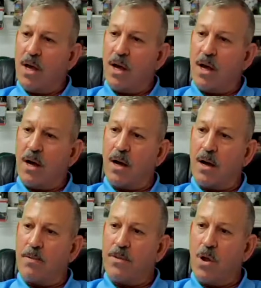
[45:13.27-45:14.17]

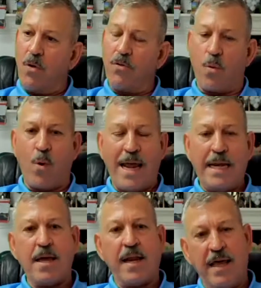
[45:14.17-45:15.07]
the
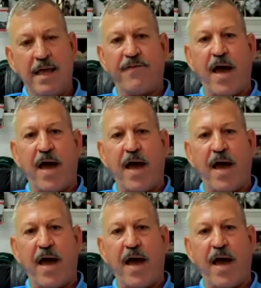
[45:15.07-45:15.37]
radiant heat